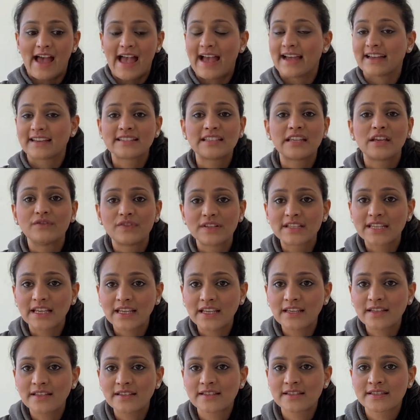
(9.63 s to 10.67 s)

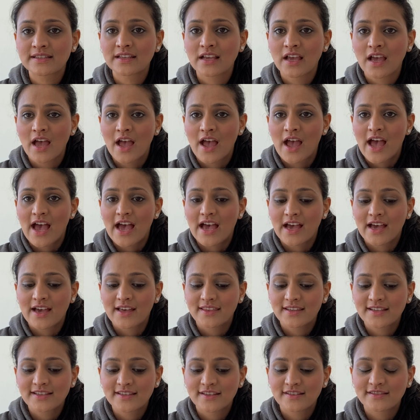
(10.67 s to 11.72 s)
activities.
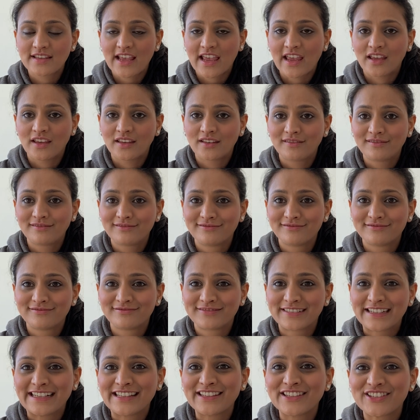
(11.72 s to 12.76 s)
This is a
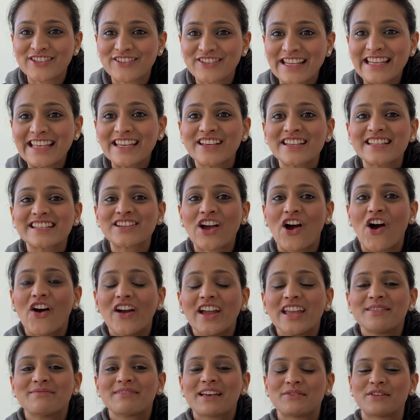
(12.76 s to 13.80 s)
really unique
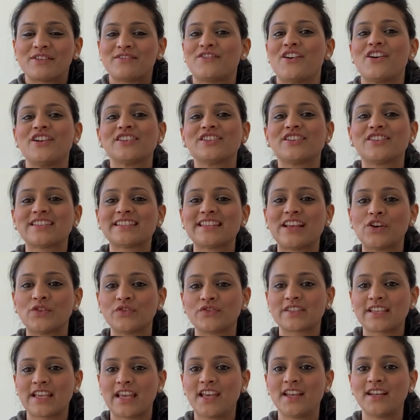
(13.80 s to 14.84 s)
time that we find
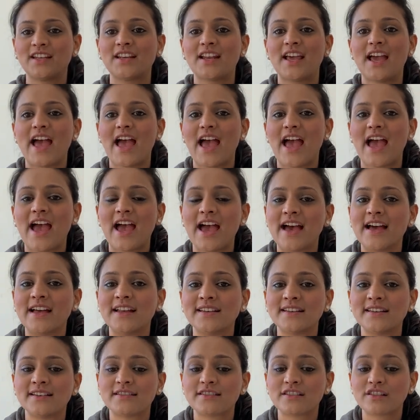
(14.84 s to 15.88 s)
ourselves in.
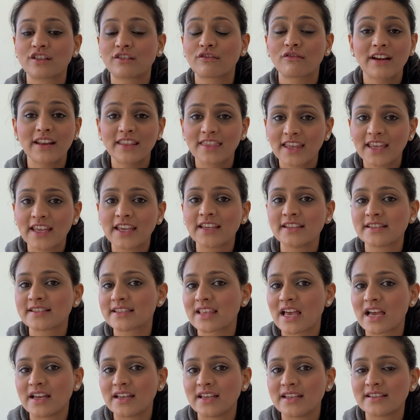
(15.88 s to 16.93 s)
And the great thing is
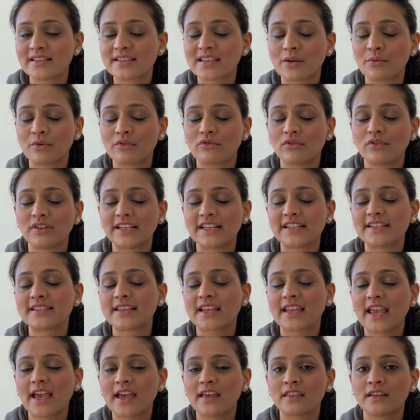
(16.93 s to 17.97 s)
that we're all in it
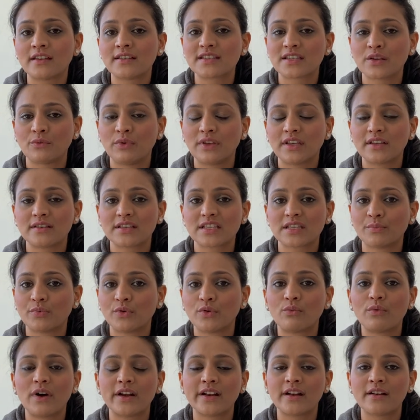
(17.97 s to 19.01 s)
together so we can
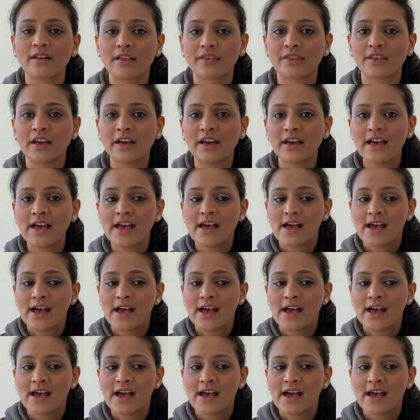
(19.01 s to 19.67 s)
support one another.